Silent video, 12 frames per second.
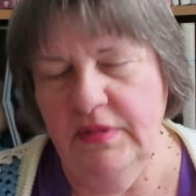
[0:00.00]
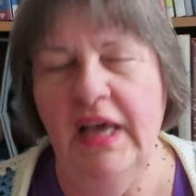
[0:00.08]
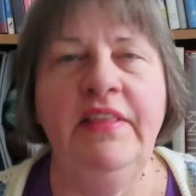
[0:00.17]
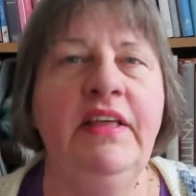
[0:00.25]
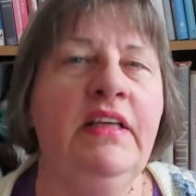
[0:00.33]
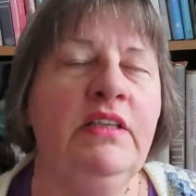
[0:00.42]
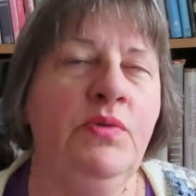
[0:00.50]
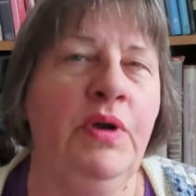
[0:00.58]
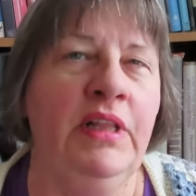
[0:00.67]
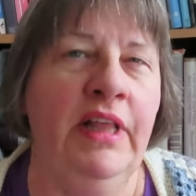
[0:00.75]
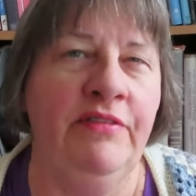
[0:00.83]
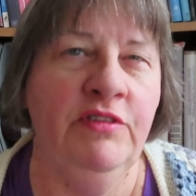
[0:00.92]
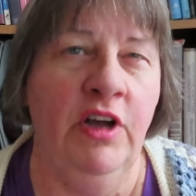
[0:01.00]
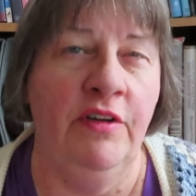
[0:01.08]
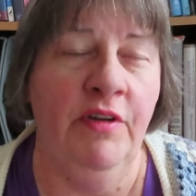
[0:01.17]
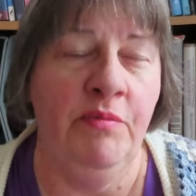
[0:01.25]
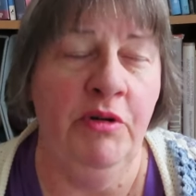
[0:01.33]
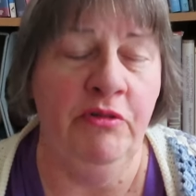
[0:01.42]
I think that's where I left
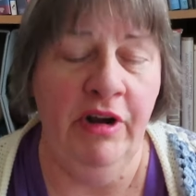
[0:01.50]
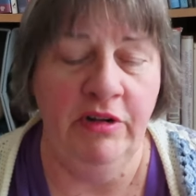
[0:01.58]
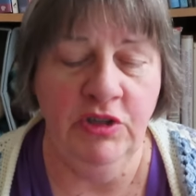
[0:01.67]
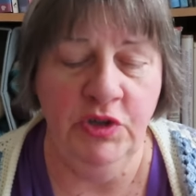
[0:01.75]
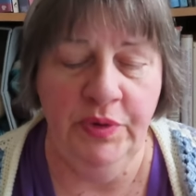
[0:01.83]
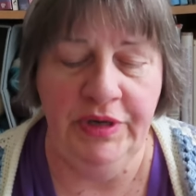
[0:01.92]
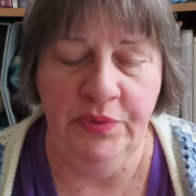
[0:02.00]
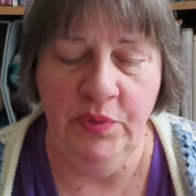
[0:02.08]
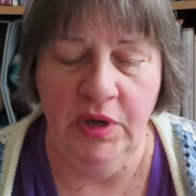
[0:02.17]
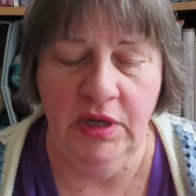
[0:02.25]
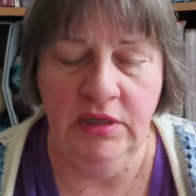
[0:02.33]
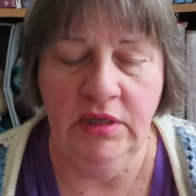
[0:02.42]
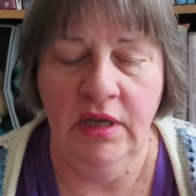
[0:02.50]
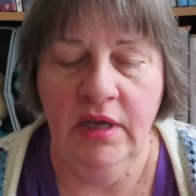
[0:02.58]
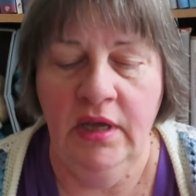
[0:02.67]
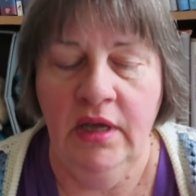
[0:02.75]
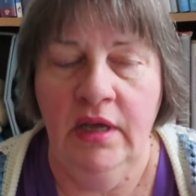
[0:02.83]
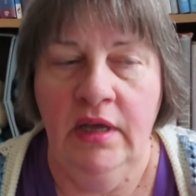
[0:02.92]
off. I'm on round twenty-one.
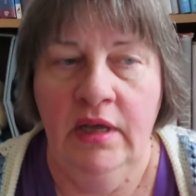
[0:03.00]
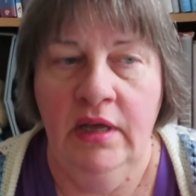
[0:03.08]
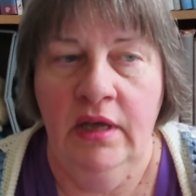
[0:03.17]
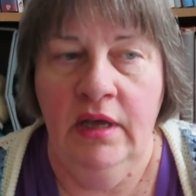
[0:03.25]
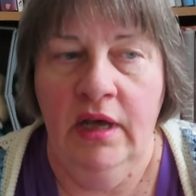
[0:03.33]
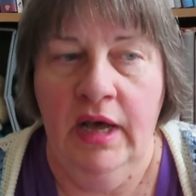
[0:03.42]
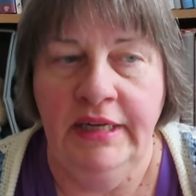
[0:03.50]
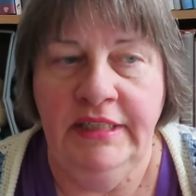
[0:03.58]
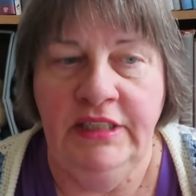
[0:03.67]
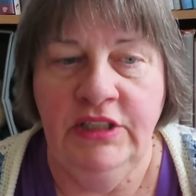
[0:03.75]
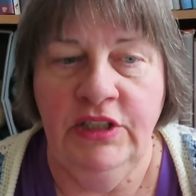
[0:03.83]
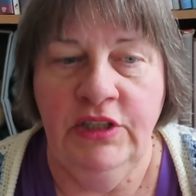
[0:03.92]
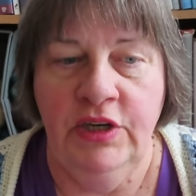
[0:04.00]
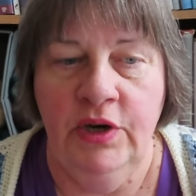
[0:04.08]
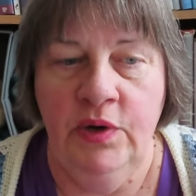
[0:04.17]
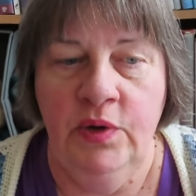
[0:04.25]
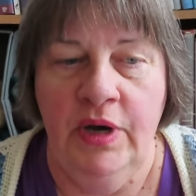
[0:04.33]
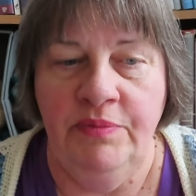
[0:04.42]
I need to
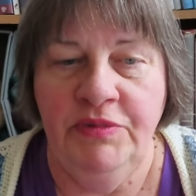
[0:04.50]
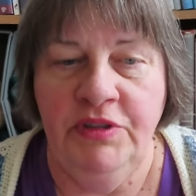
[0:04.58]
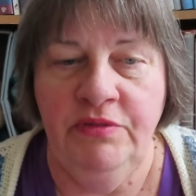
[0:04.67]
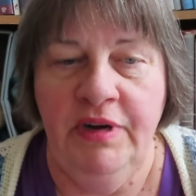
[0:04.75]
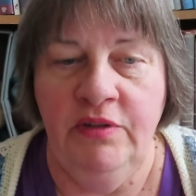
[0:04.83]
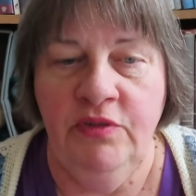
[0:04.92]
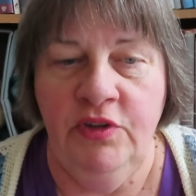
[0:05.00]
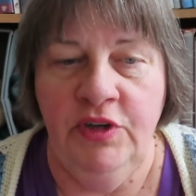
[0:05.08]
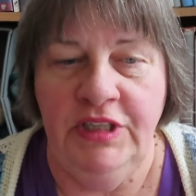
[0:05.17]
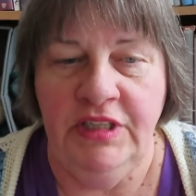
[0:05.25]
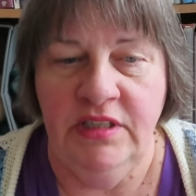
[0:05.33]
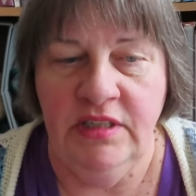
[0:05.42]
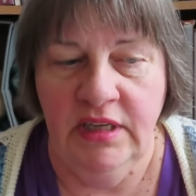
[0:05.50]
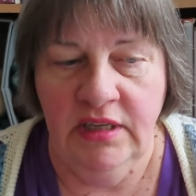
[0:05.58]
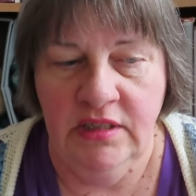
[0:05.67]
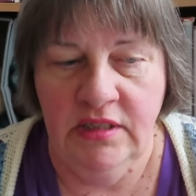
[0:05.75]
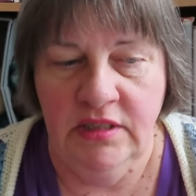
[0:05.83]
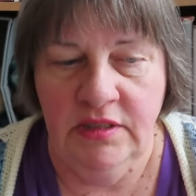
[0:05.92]
go up to round
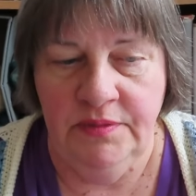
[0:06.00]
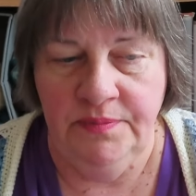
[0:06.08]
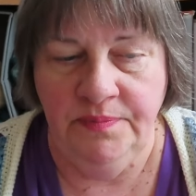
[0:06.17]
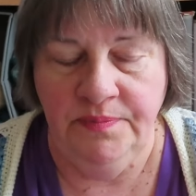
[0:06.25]
thirty-six.